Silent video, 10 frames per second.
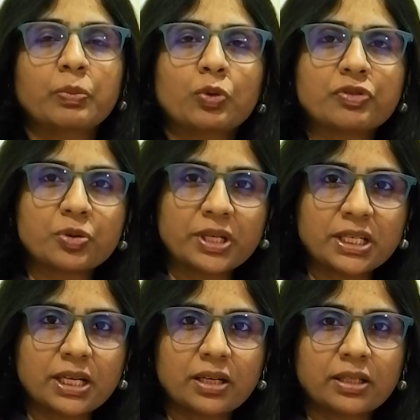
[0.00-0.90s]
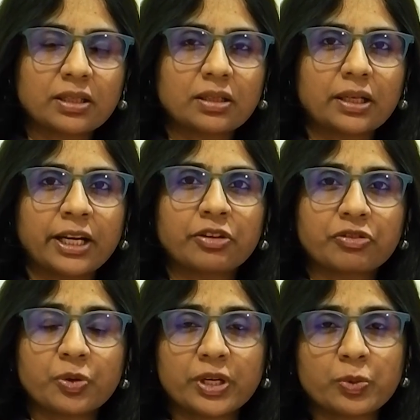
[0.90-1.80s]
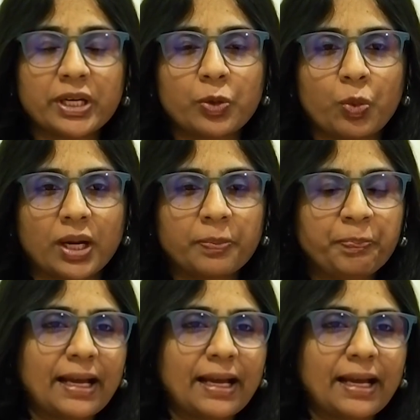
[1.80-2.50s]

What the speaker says: We moved to India in the end of 2021